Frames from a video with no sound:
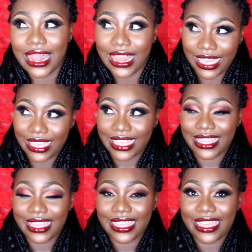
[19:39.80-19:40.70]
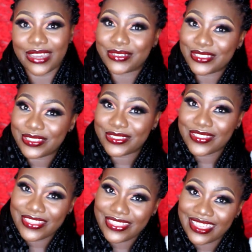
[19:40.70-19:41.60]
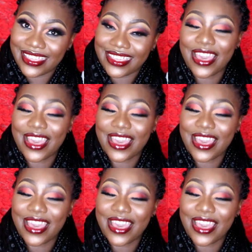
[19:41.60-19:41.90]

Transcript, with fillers: Like, what do you think?